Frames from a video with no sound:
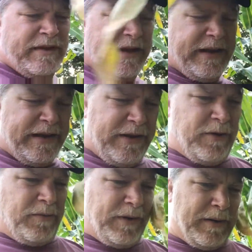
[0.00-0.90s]
And I
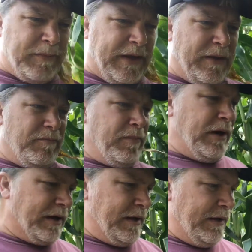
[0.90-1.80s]
don't want them to get
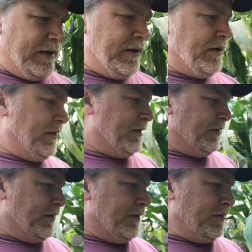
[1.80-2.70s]
buggy
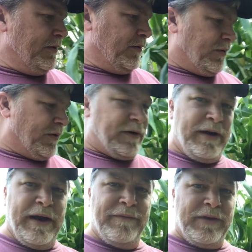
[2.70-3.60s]
or
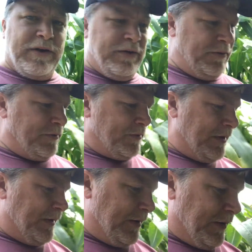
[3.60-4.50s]
have the coons
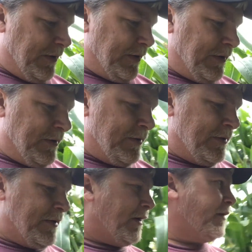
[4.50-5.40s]
get in there and
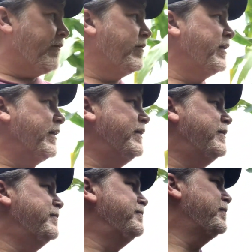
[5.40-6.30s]
tear everything up.